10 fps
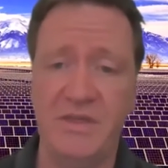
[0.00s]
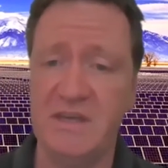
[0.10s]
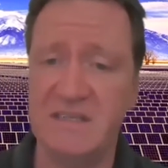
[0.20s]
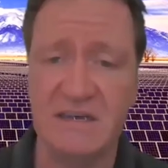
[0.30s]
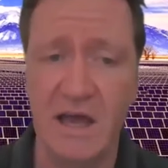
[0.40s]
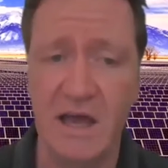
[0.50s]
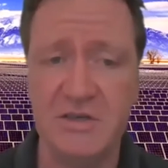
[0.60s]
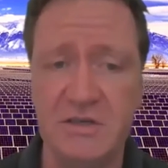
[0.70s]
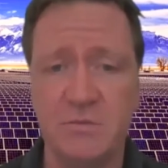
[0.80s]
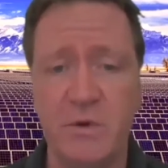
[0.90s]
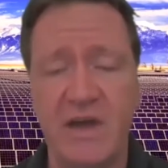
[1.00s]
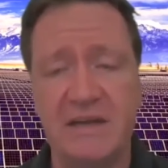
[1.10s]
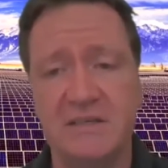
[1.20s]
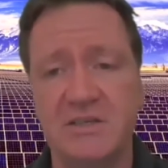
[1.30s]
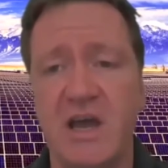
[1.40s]
better. So
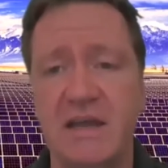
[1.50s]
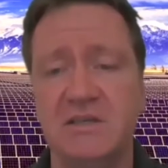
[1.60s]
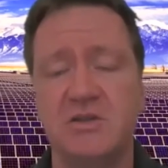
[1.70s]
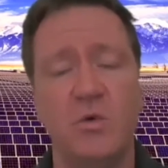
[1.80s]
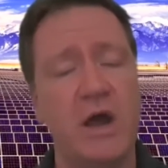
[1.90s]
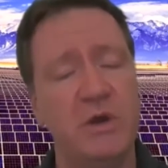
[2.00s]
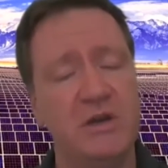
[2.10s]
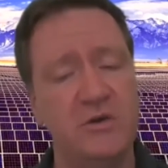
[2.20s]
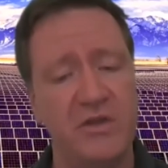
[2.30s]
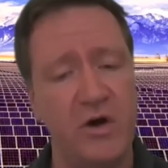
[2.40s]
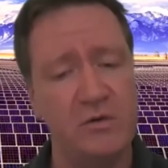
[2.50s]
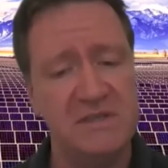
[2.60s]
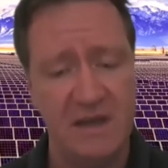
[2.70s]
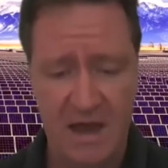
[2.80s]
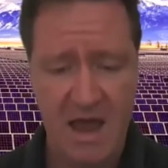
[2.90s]
again, with
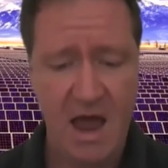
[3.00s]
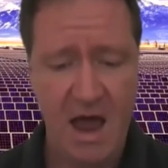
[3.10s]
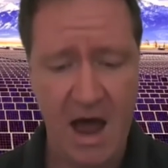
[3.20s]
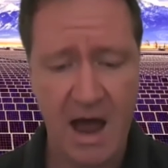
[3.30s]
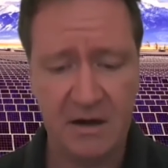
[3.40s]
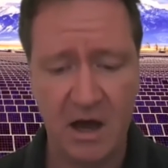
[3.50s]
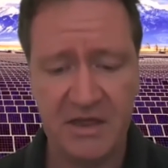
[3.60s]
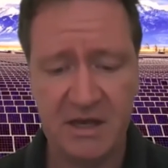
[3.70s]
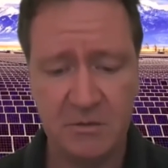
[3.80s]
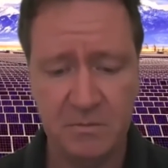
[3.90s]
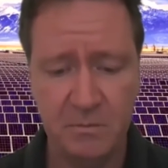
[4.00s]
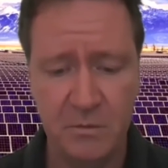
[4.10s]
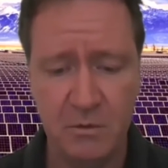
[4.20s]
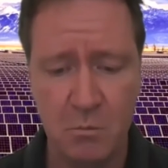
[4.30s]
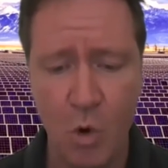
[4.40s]
installations, we've had to change the way we do
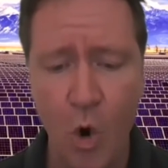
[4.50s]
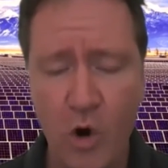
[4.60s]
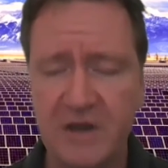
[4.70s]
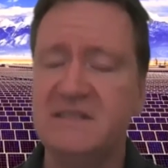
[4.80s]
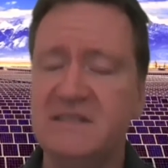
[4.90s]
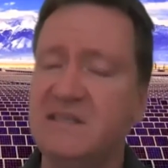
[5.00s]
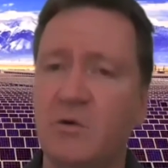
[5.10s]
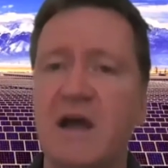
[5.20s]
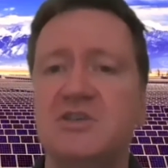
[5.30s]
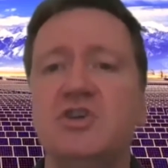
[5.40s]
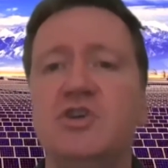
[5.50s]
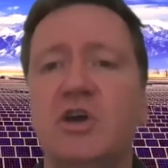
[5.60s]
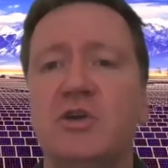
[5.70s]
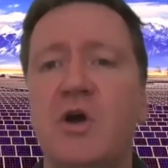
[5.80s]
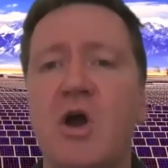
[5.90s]
those. I
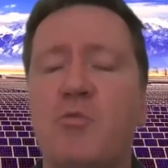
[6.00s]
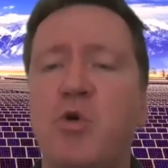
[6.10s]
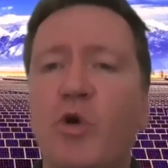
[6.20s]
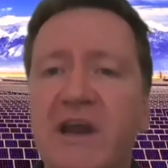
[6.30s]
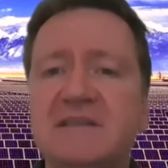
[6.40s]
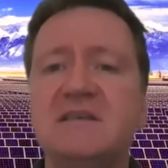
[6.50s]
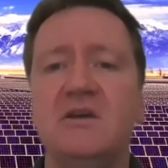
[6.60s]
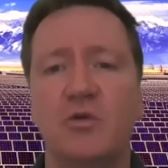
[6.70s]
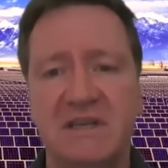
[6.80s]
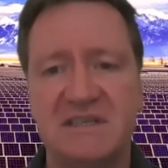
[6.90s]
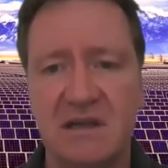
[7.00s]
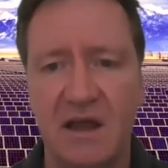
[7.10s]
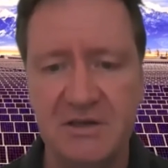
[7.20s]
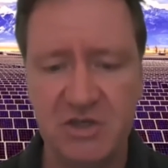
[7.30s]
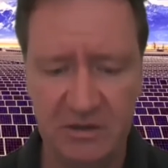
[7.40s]
think the more
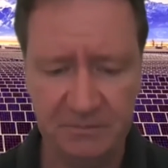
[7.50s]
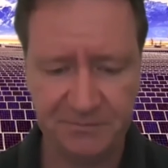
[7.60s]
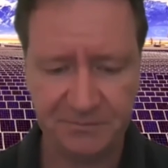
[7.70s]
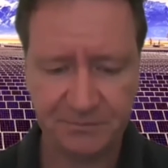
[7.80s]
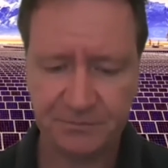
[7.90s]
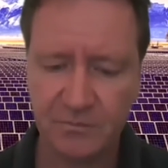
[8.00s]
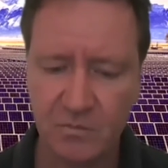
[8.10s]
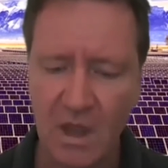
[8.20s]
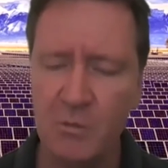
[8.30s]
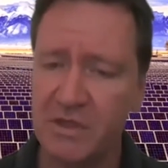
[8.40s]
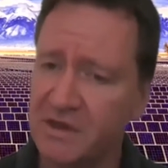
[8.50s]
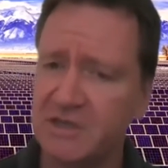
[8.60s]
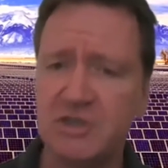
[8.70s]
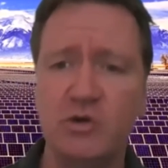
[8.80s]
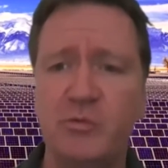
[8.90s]
consideration you can put into your
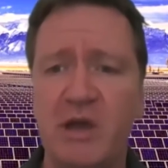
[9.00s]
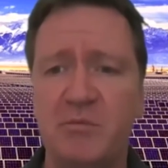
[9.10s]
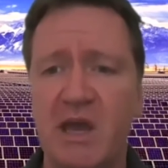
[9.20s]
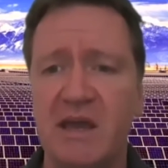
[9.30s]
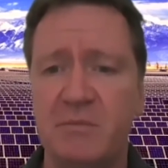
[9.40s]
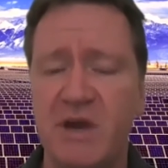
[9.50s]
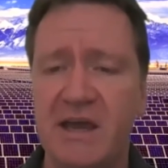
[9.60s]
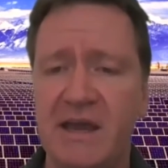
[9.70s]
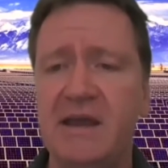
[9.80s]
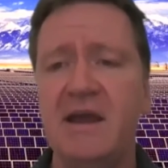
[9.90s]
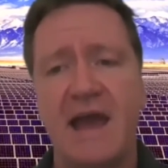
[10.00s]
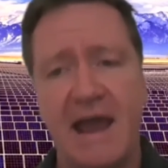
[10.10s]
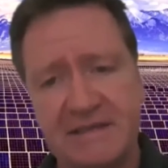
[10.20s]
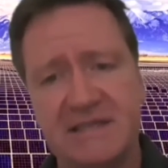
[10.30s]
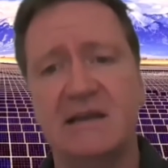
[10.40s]
installation
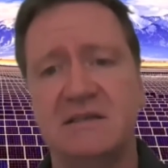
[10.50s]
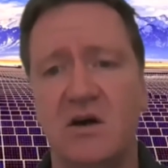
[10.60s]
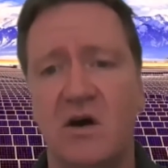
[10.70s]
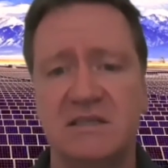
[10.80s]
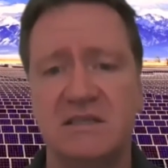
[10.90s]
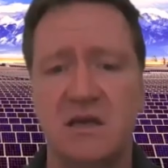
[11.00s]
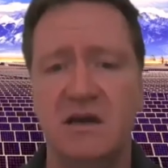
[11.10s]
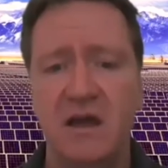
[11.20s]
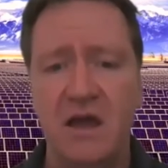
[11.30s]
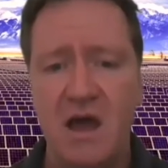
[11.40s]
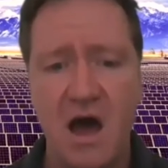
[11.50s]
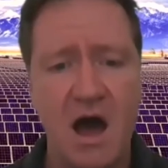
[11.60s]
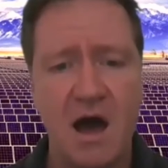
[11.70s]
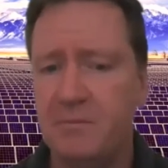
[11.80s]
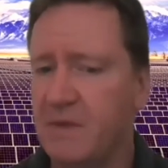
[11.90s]
with additional
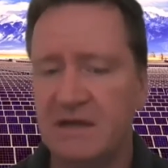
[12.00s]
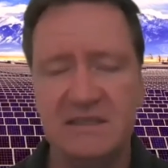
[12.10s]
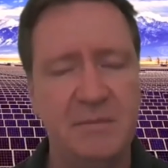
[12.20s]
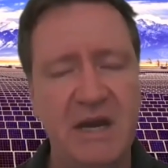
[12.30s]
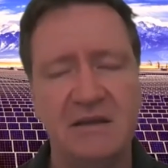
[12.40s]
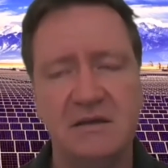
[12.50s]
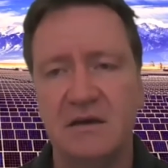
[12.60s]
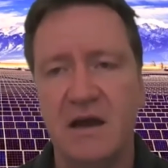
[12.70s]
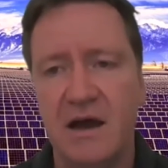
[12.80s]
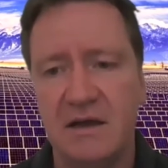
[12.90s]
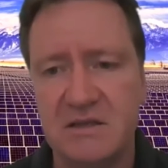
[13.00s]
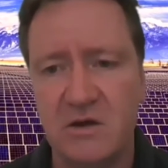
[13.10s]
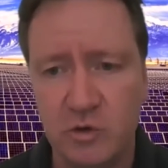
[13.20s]
PPE, hand sanitizer,